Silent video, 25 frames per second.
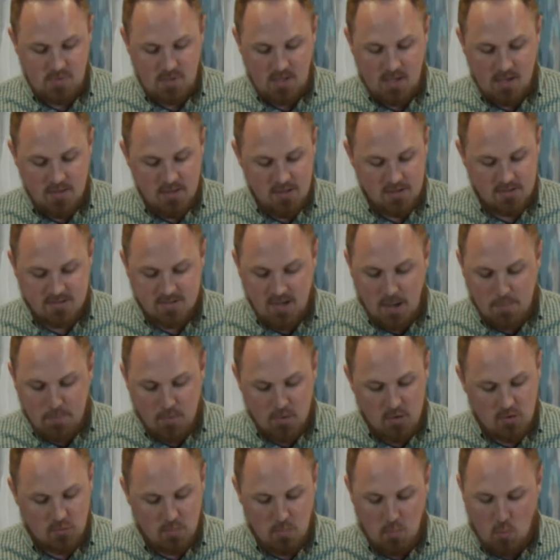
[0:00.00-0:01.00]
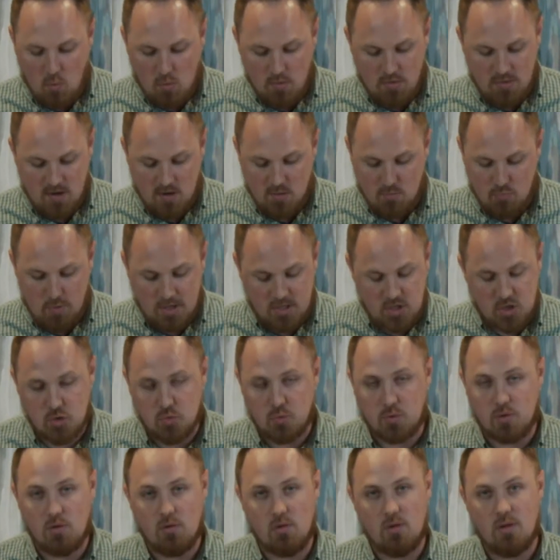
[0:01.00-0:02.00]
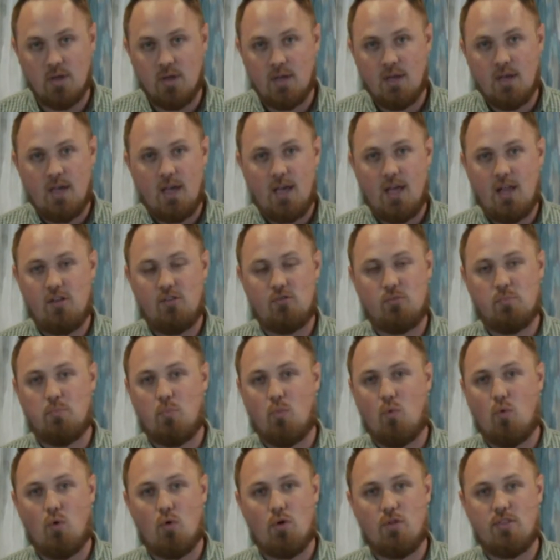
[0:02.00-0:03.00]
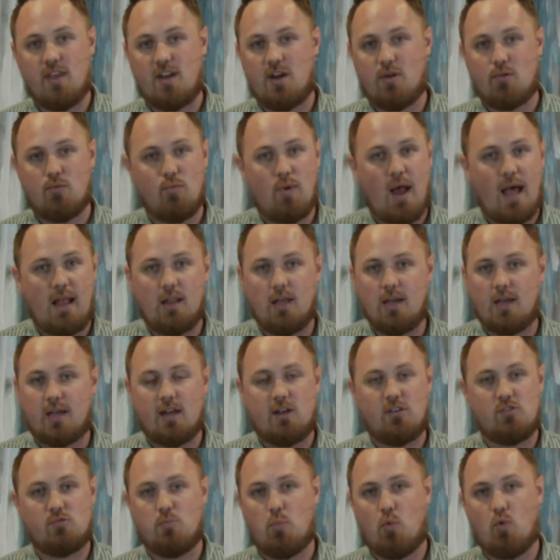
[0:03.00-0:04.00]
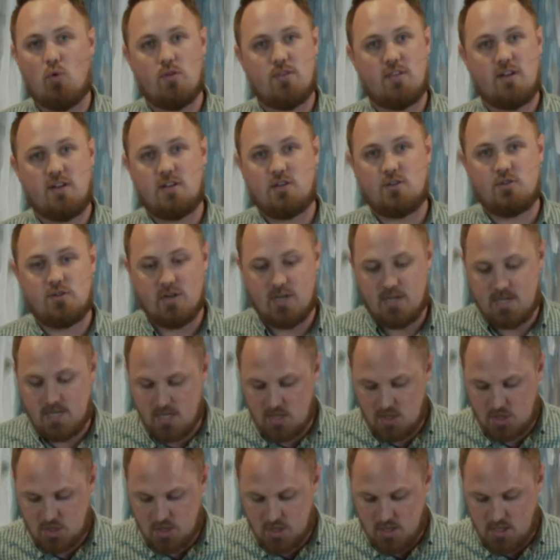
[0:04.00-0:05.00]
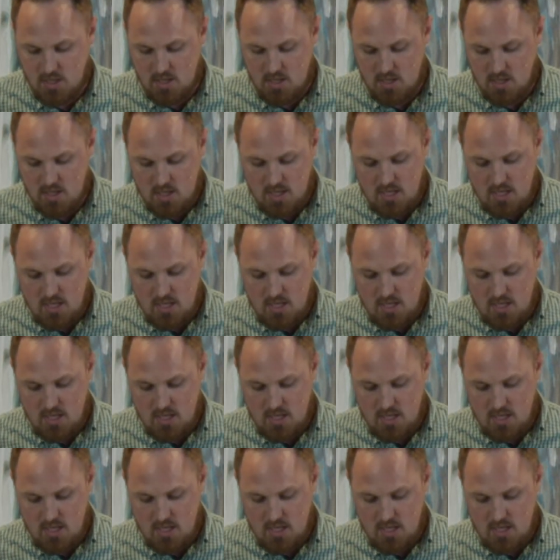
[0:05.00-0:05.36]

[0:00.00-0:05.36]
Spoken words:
The supper is more than a ritual. It is more than a relic. It is more than a tradition.